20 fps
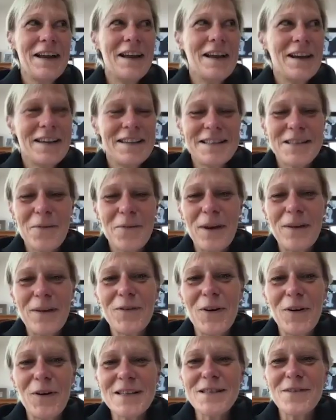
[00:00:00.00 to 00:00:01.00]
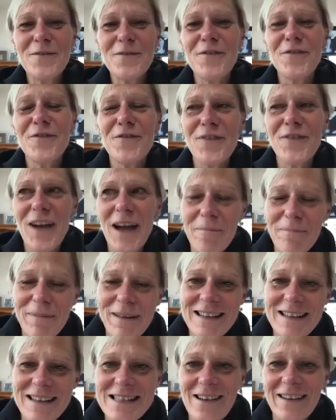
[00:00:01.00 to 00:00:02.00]
Yeah. So we've got some
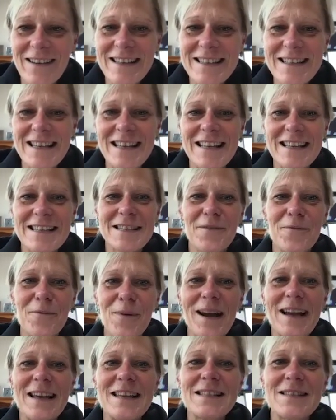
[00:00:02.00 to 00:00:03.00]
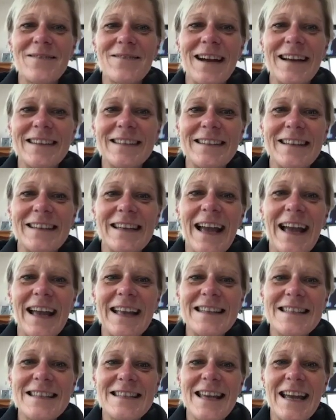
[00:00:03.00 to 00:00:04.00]
fabulous ideas of ways to actually
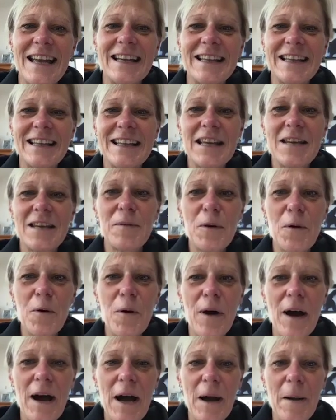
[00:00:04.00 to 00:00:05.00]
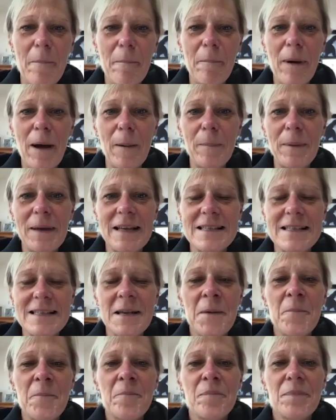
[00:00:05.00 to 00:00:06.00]
entertain and keep your puppies
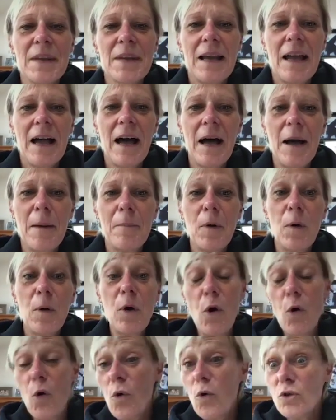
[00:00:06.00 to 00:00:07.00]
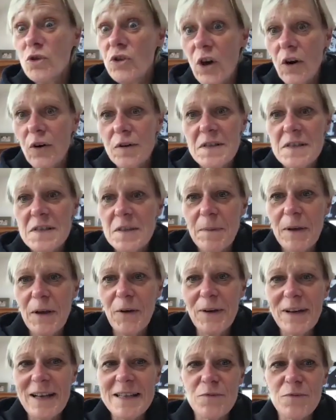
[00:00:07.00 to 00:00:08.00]
or all dogs, to be
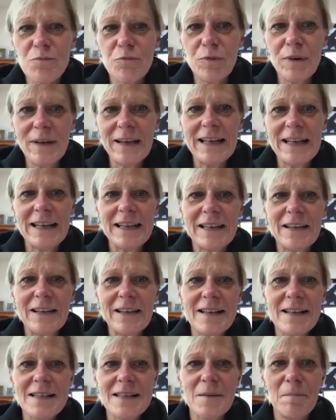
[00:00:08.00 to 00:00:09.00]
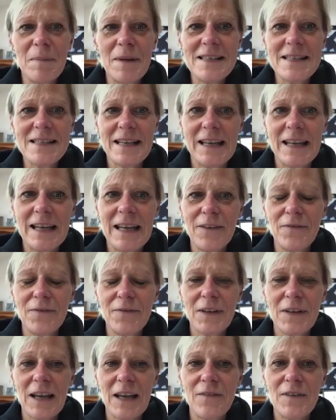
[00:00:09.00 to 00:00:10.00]
honest, really nice and busy.
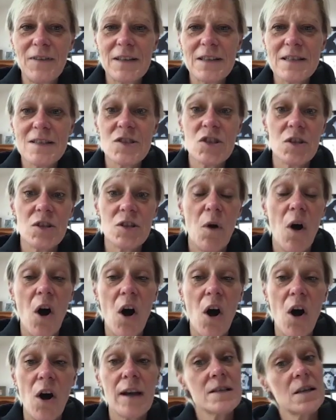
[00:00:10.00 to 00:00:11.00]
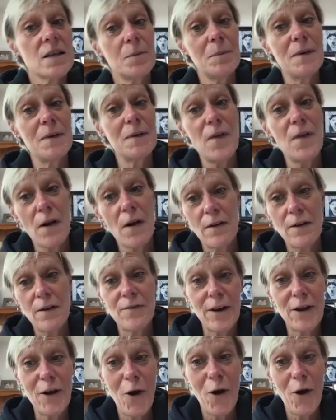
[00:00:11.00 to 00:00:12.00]
If it's too hot, it's going to be very,
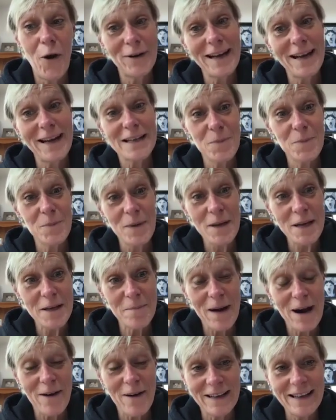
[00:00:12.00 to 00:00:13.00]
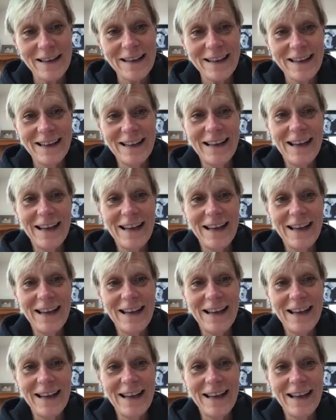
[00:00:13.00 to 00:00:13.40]
very hot next week, apparently.